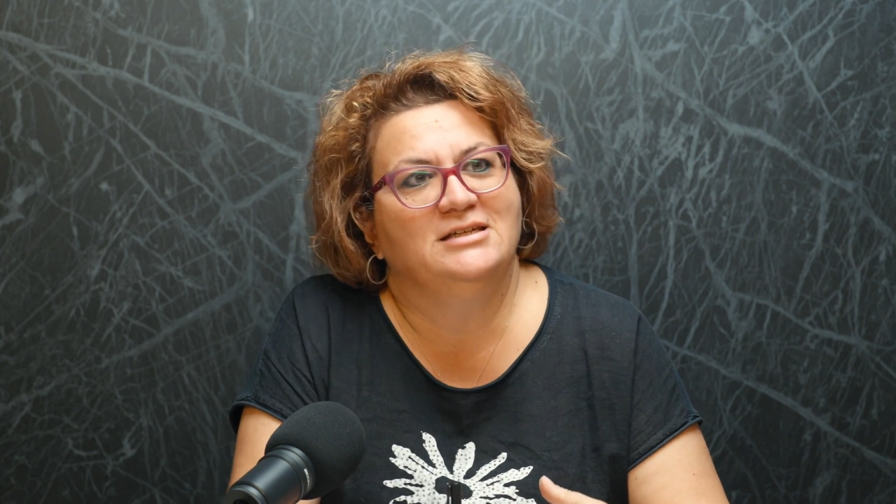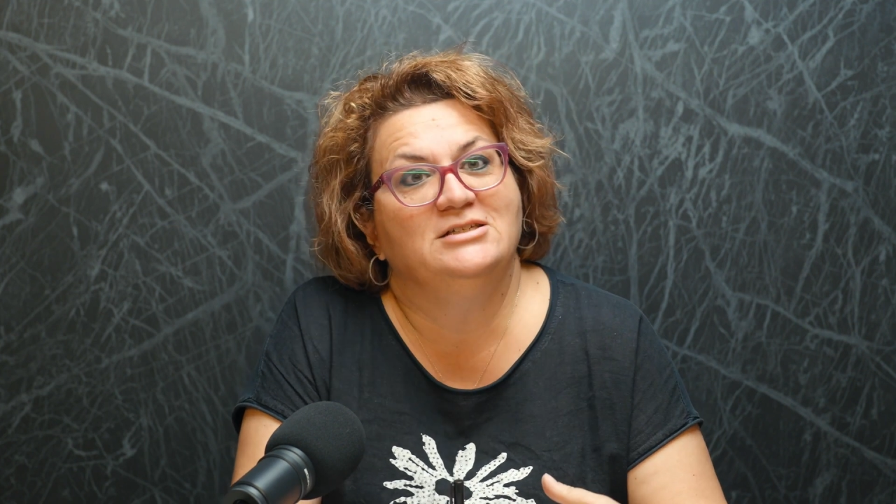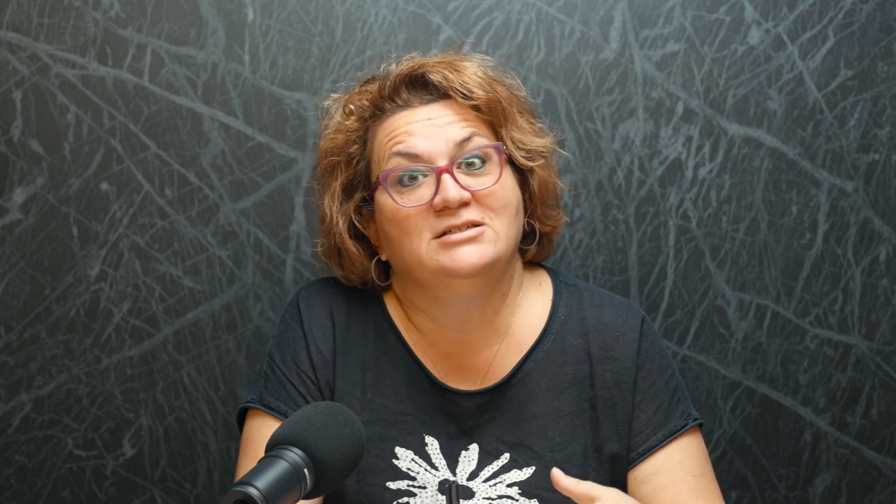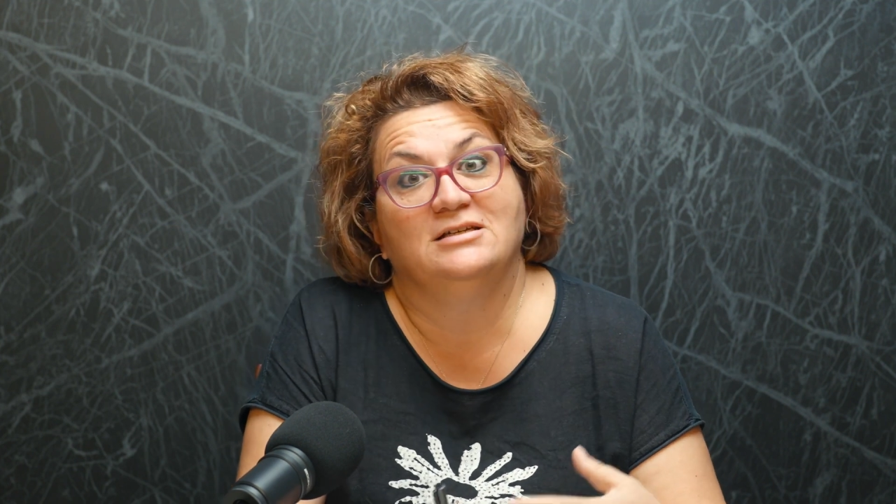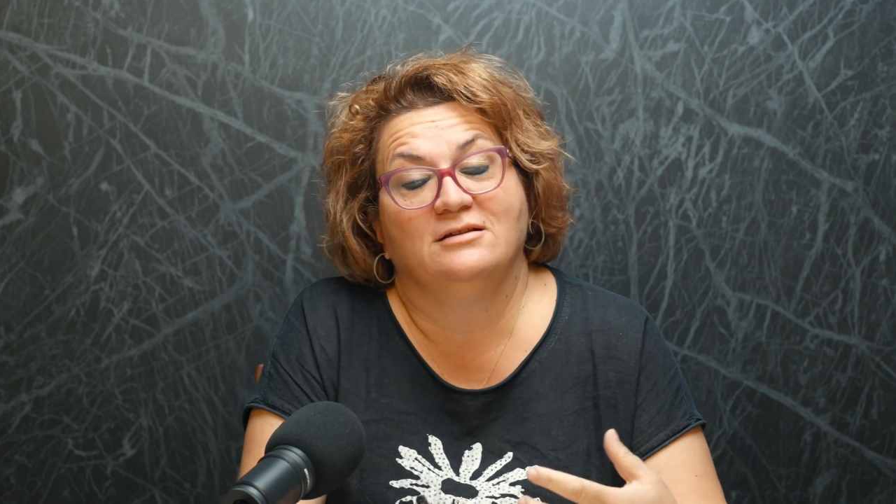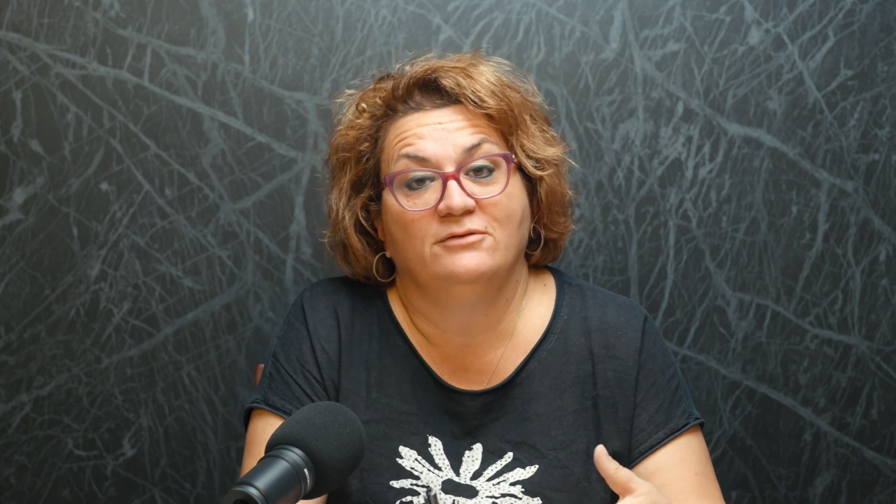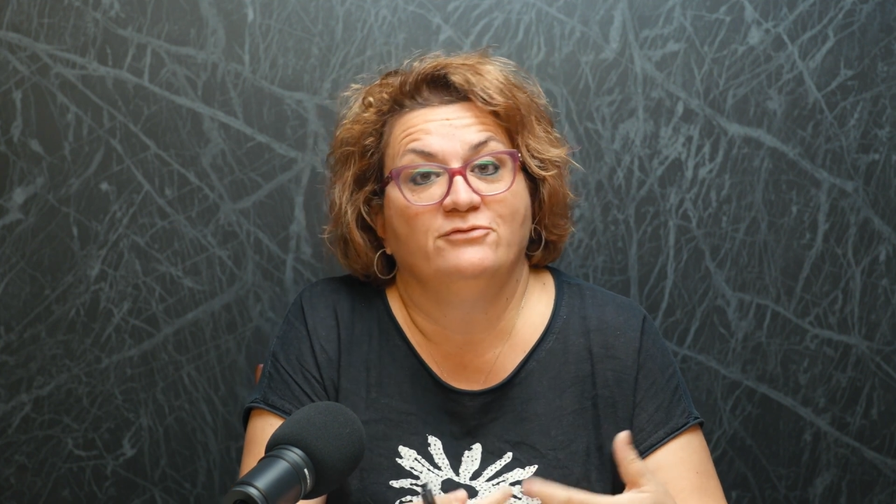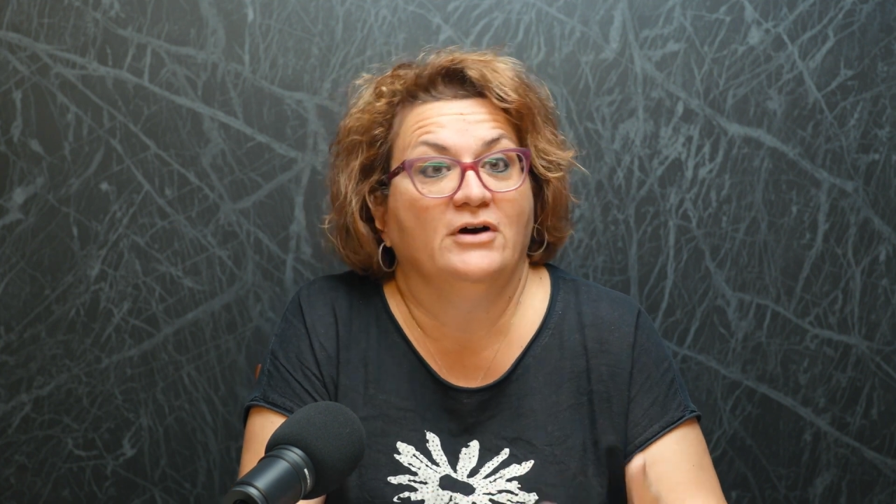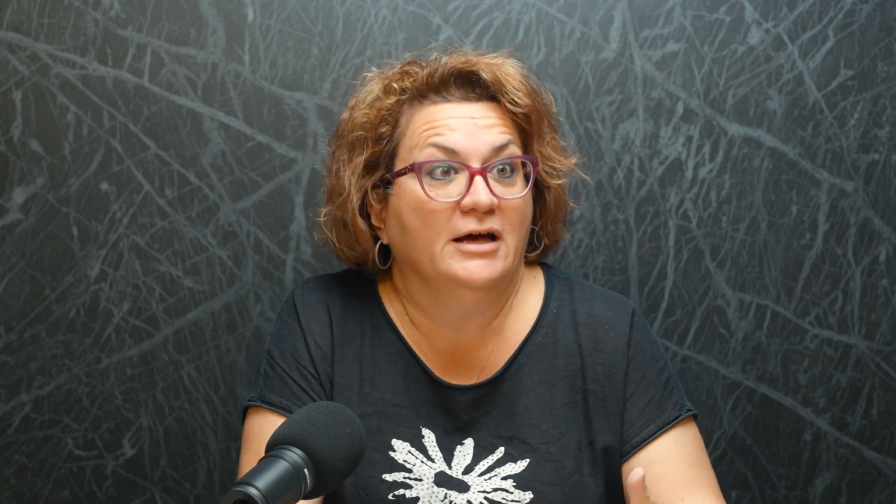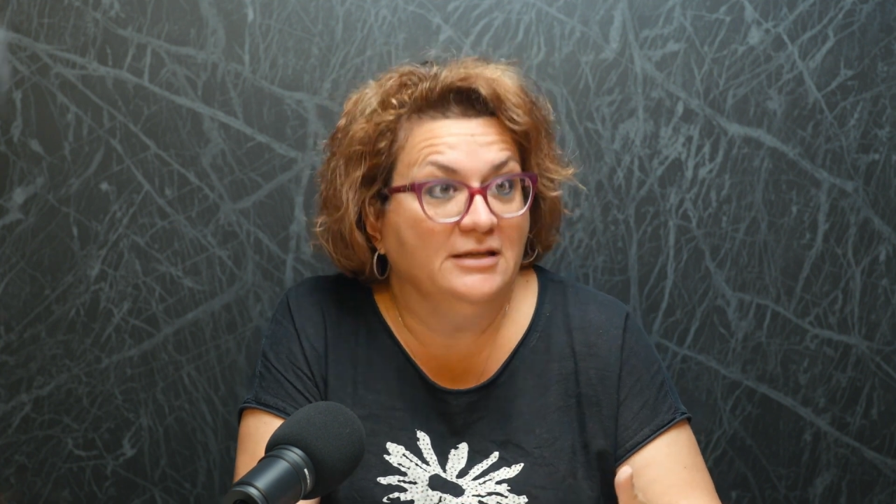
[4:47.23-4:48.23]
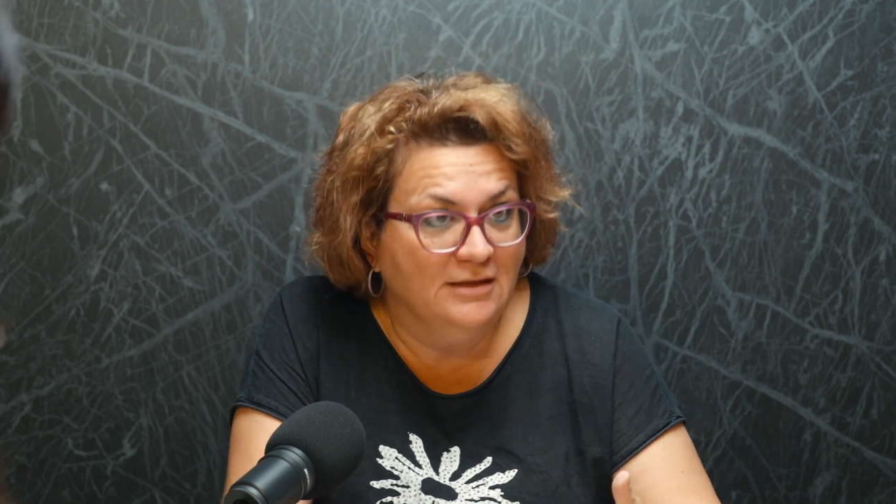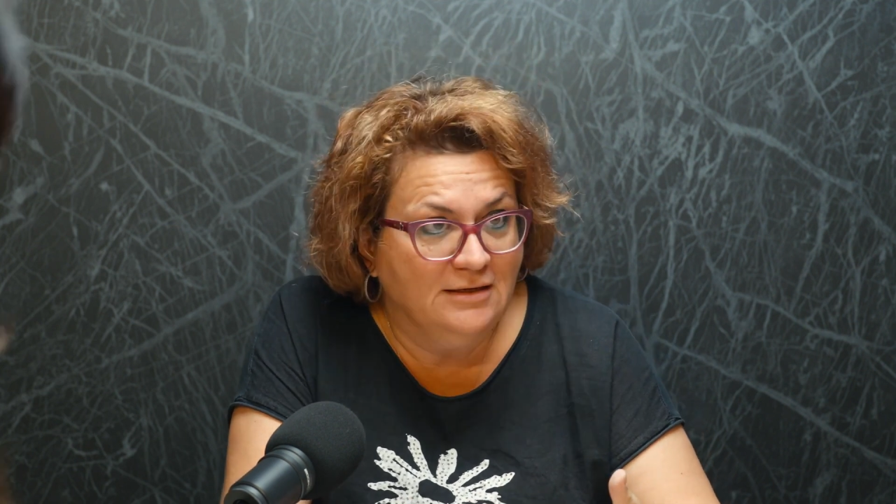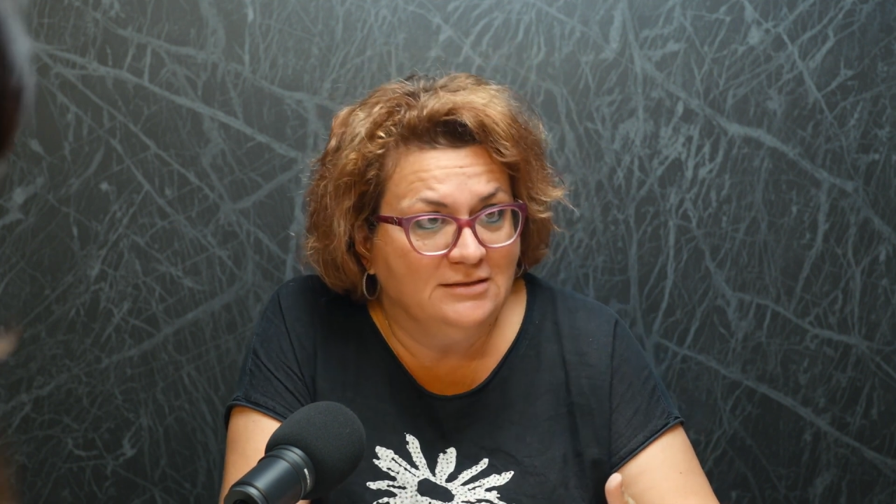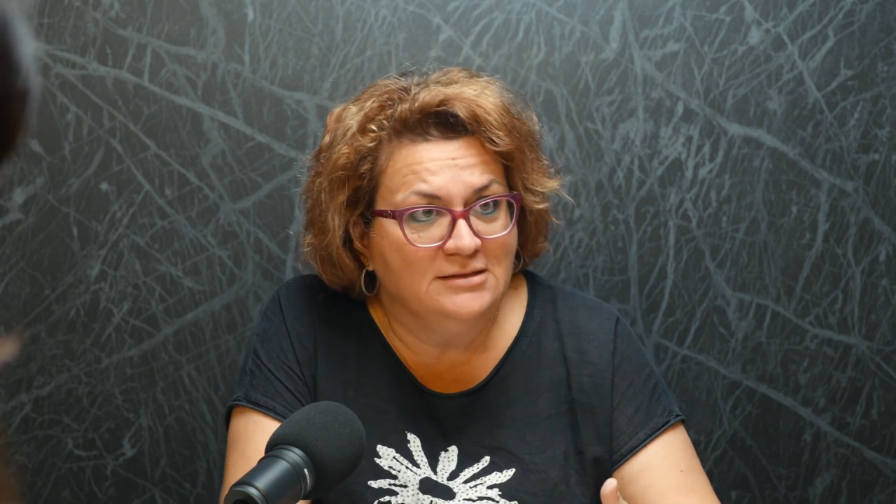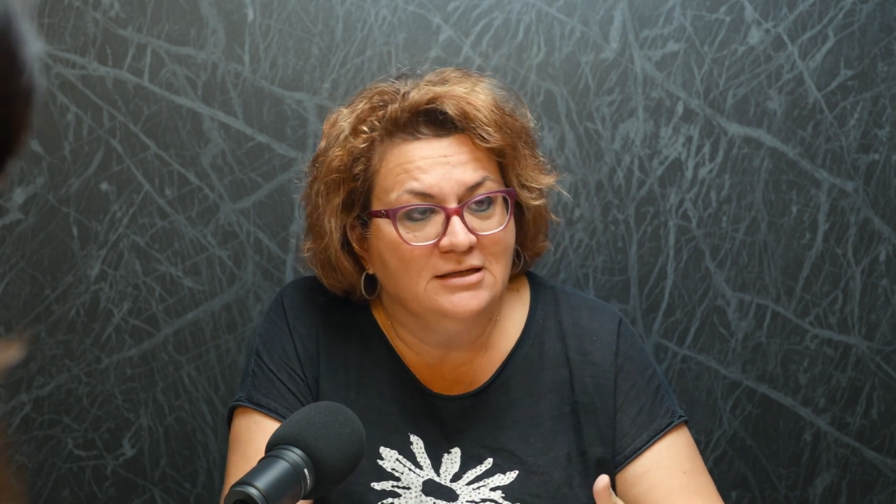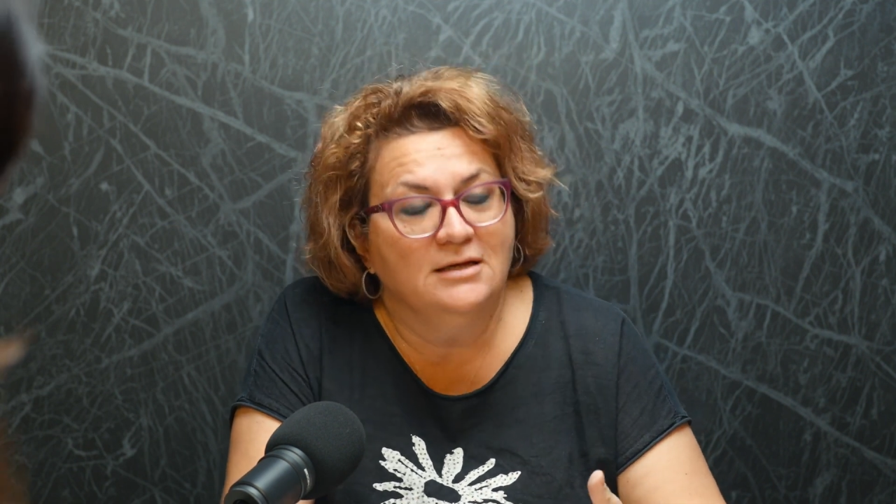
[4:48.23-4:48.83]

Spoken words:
is the findings,